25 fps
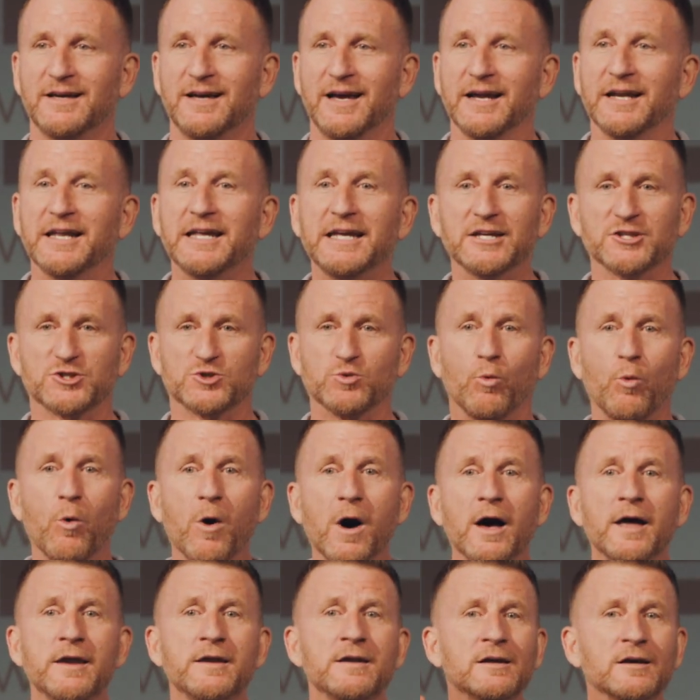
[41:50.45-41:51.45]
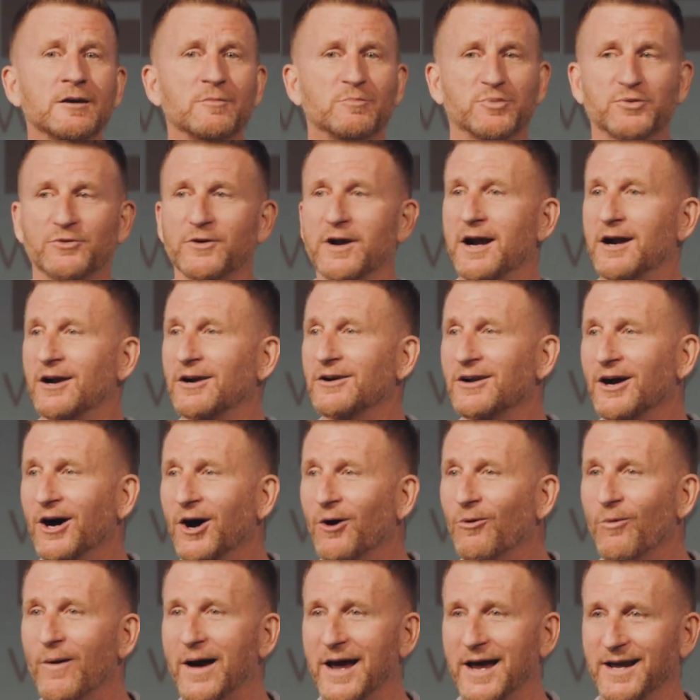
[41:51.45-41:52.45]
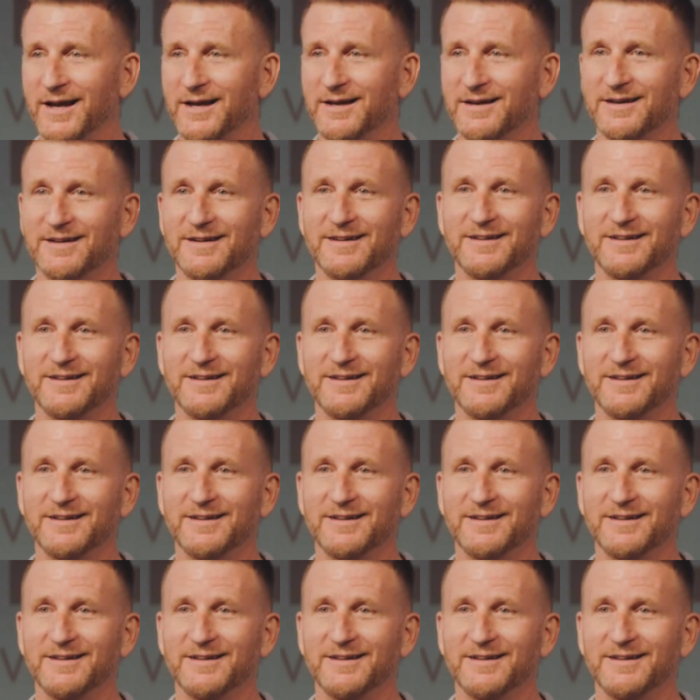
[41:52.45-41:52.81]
And He is one prayer away.